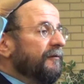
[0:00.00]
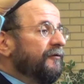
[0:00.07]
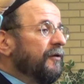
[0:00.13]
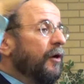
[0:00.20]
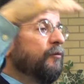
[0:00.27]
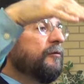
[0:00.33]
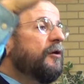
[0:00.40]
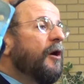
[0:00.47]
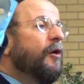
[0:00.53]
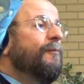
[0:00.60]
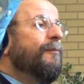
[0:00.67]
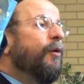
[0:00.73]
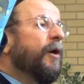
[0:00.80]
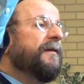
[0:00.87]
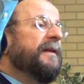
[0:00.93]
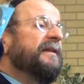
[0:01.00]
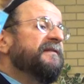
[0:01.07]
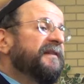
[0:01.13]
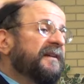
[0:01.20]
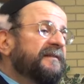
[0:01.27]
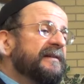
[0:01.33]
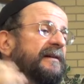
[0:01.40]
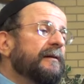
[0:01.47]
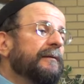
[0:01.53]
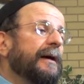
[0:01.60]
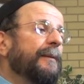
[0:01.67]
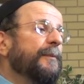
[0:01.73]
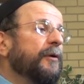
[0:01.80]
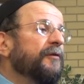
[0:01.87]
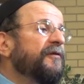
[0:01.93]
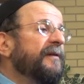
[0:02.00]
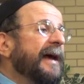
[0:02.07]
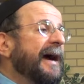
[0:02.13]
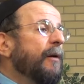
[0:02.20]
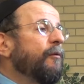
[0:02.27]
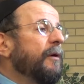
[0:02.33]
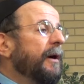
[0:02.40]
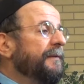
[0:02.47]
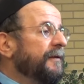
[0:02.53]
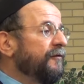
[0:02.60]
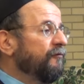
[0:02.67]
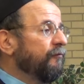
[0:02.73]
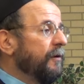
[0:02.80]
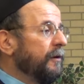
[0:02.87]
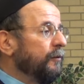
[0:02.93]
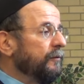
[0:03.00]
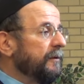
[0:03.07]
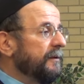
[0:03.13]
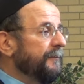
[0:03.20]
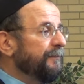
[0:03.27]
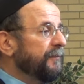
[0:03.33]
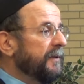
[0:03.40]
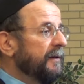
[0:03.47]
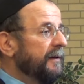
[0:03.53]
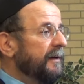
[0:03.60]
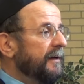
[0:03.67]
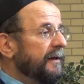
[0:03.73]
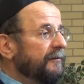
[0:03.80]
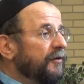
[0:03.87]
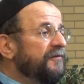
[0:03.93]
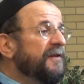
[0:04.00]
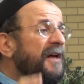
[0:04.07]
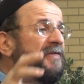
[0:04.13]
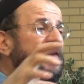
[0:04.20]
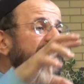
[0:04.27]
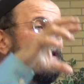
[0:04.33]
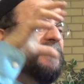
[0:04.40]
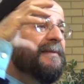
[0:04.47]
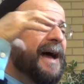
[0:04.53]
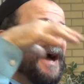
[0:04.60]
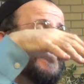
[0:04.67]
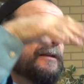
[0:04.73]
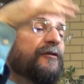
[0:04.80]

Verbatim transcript: don't go more than 60 kilometers an hour on this road. There's nothing in that